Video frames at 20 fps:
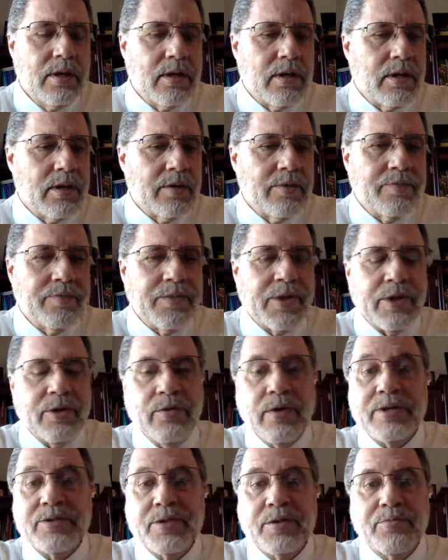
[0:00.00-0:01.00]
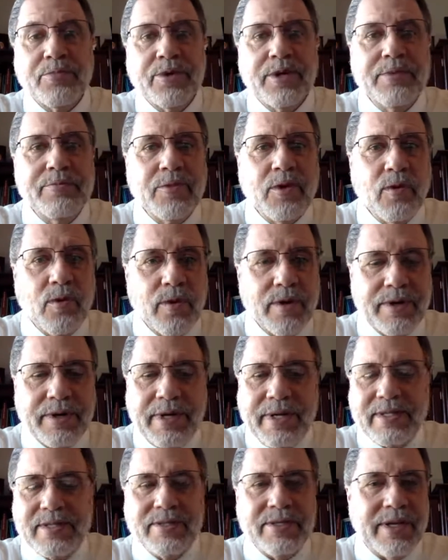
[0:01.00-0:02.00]
The U.S. Supreme
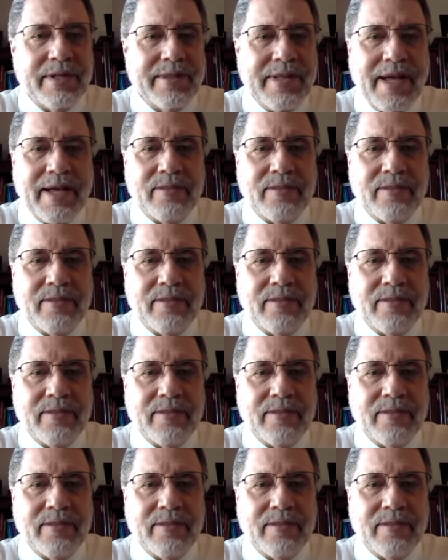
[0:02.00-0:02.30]
Court has said